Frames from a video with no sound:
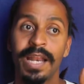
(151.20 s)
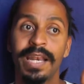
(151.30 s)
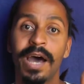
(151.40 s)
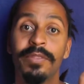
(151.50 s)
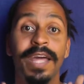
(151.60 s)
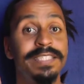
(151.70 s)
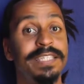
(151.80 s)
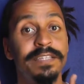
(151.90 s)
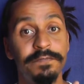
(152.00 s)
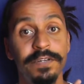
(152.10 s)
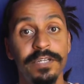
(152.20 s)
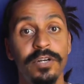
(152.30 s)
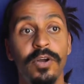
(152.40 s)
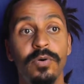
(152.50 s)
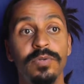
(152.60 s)
Now that's a different
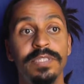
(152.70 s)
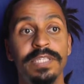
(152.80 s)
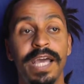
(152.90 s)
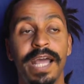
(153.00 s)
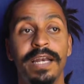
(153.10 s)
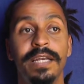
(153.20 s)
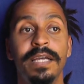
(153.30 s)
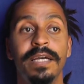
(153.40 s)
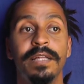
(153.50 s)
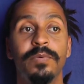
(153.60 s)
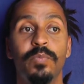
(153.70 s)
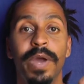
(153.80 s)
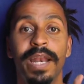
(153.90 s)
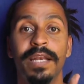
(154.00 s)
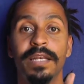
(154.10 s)
close than
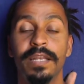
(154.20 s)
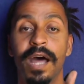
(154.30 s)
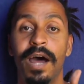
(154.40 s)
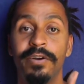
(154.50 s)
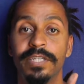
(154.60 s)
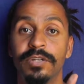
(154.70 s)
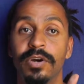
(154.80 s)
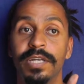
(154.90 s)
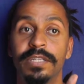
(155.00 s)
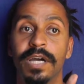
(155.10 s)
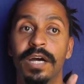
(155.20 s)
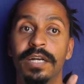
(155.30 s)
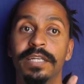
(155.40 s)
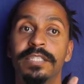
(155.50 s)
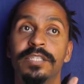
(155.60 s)
when the arytenoid
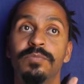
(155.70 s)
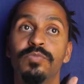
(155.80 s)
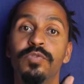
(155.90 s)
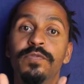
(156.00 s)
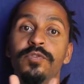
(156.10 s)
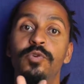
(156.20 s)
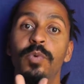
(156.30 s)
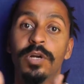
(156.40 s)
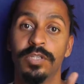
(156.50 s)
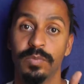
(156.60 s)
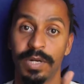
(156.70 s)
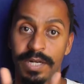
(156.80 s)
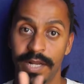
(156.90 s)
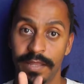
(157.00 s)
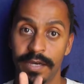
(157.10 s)
cartilages move towards one
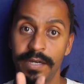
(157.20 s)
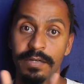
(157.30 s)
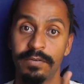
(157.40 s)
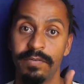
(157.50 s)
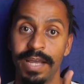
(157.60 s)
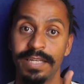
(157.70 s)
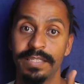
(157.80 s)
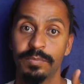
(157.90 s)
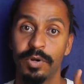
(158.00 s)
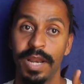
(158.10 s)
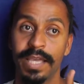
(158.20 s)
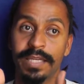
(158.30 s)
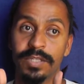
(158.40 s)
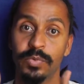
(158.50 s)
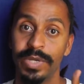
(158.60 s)
another, right? It's more
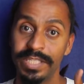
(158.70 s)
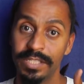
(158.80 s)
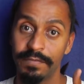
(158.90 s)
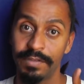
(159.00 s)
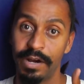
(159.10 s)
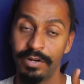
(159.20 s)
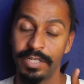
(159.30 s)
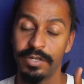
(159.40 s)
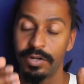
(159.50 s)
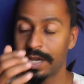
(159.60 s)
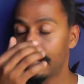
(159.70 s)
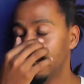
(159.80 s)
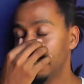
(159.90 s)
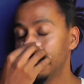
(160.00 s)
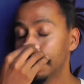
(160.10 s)
like a twist of the arytenoid
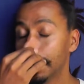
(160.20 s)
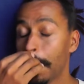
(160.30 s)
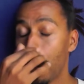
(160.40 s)
cartilages.